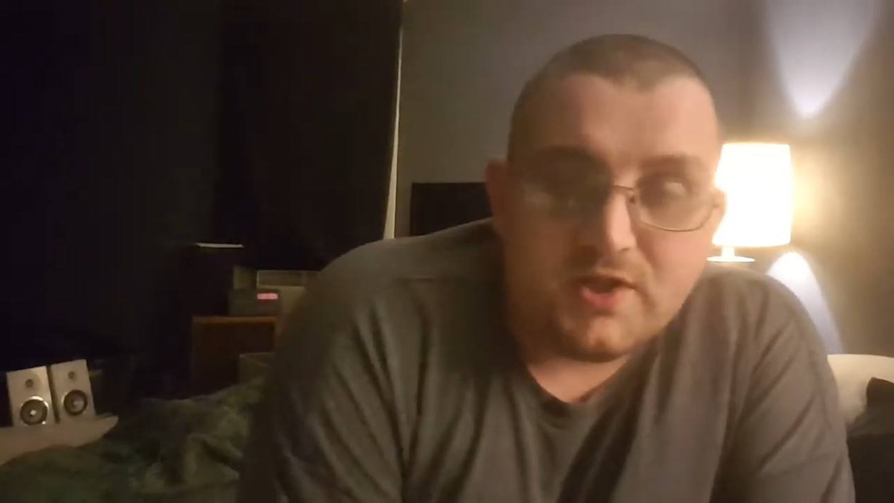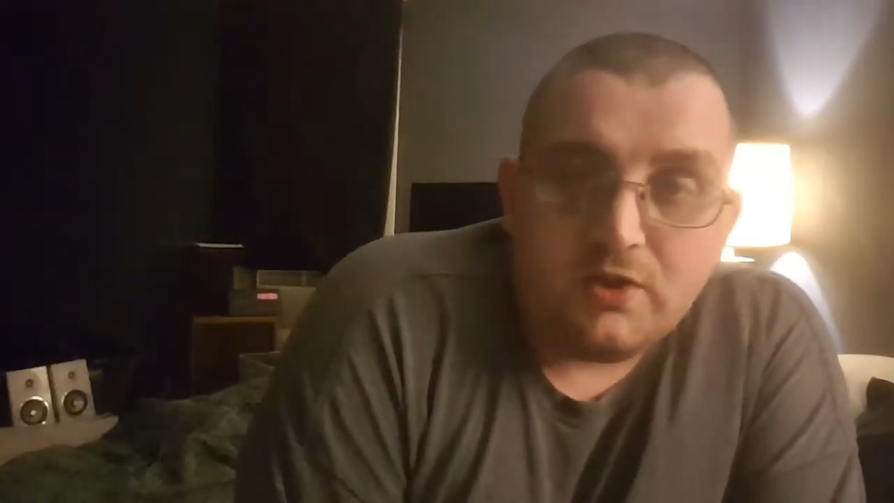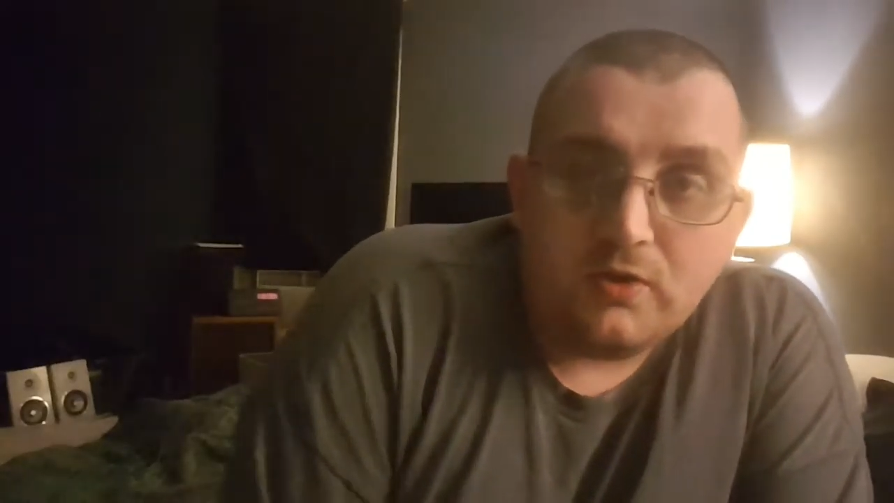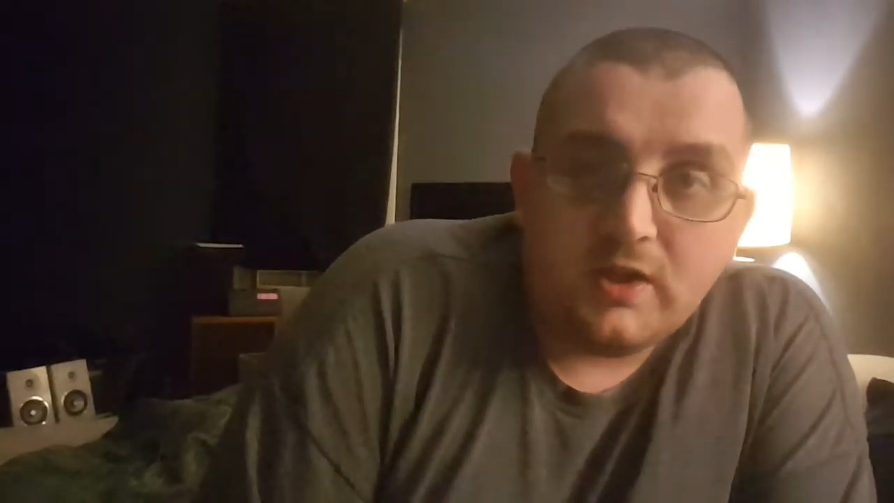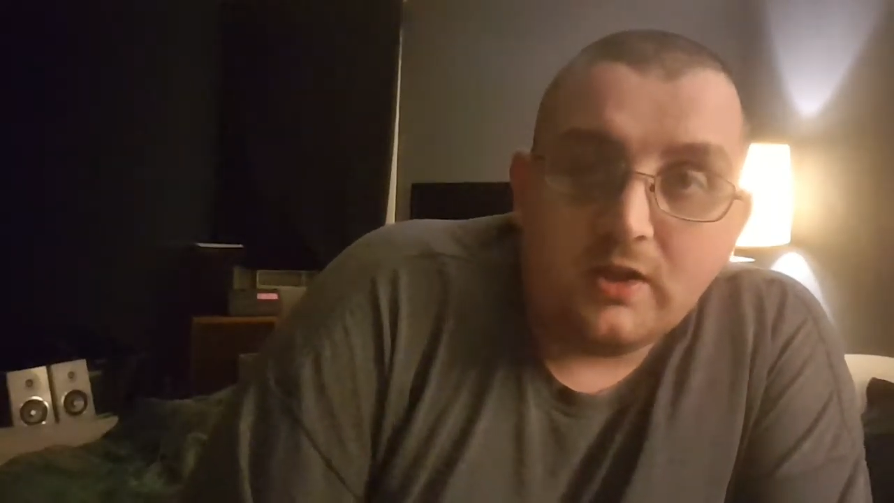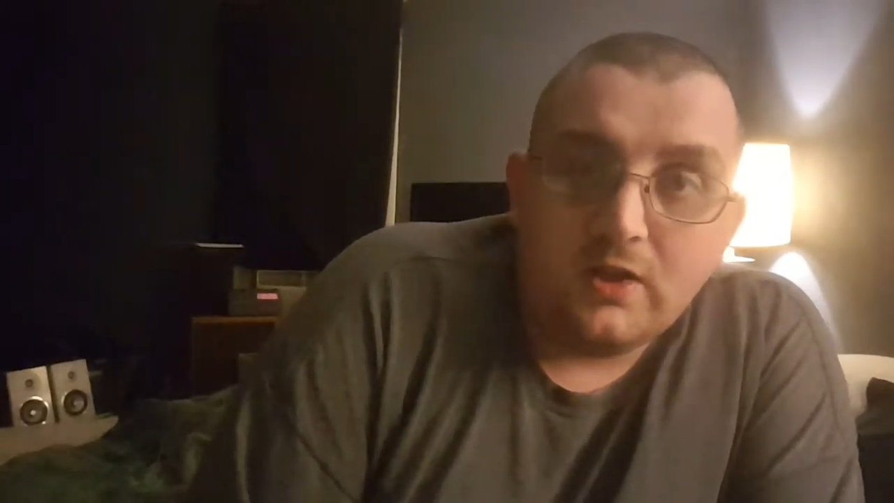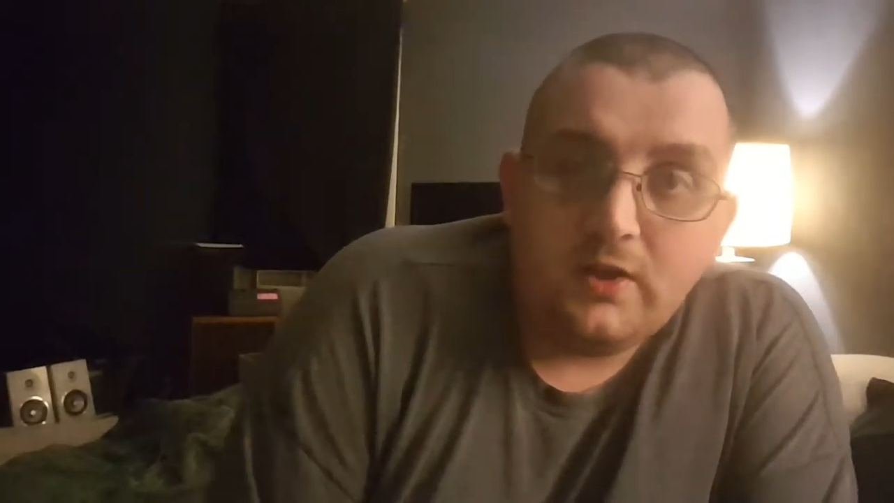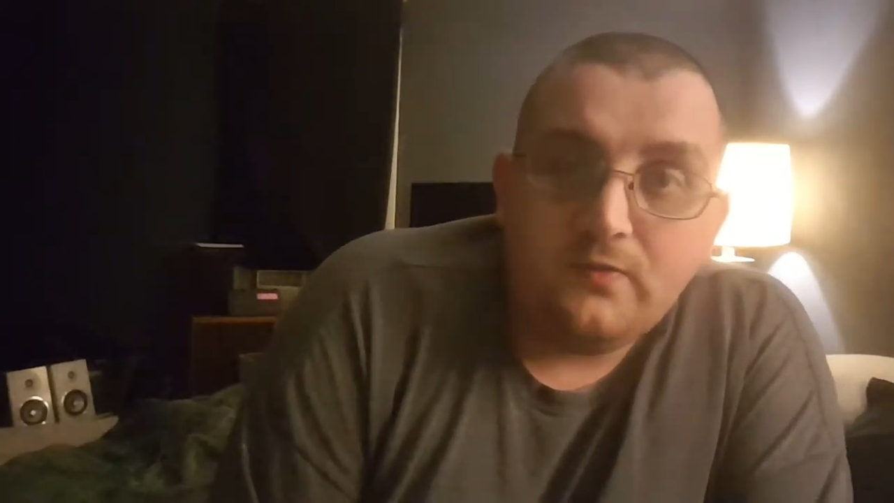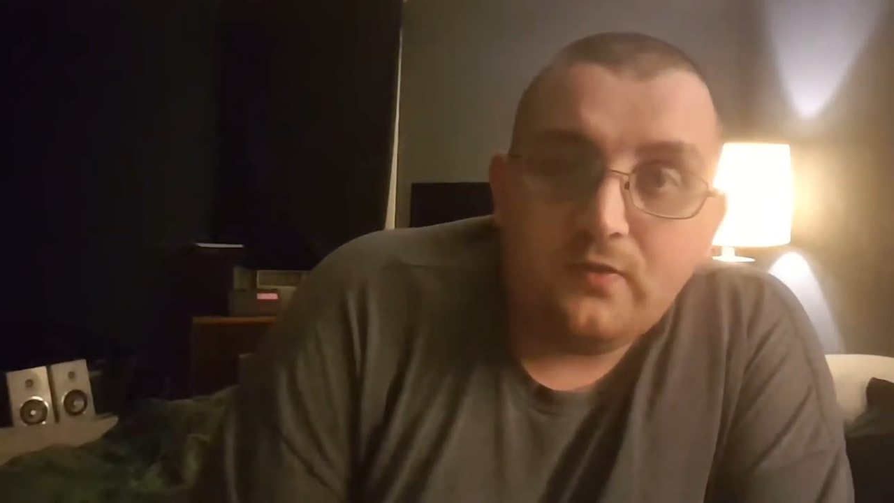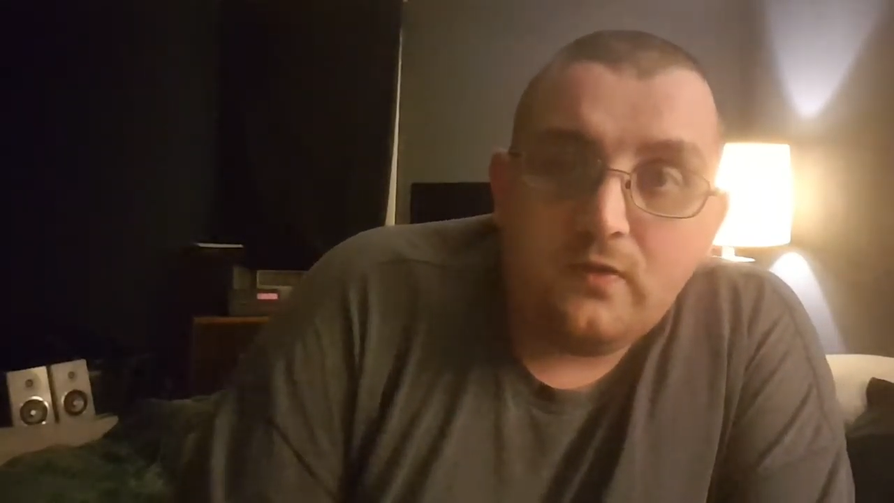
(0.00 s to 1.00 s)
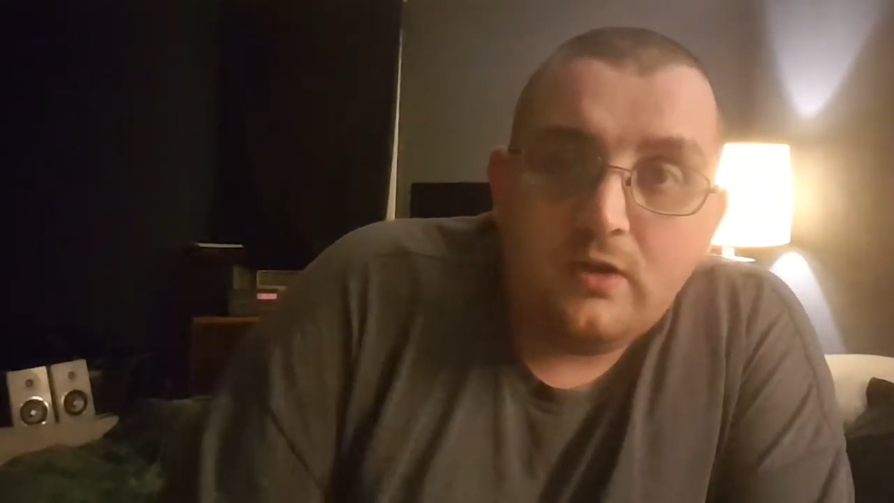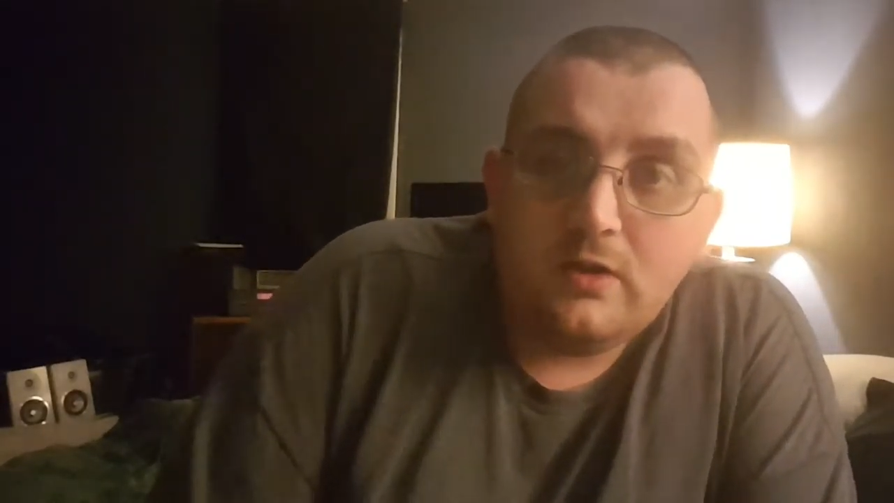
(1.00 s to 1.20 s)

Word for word: that you can live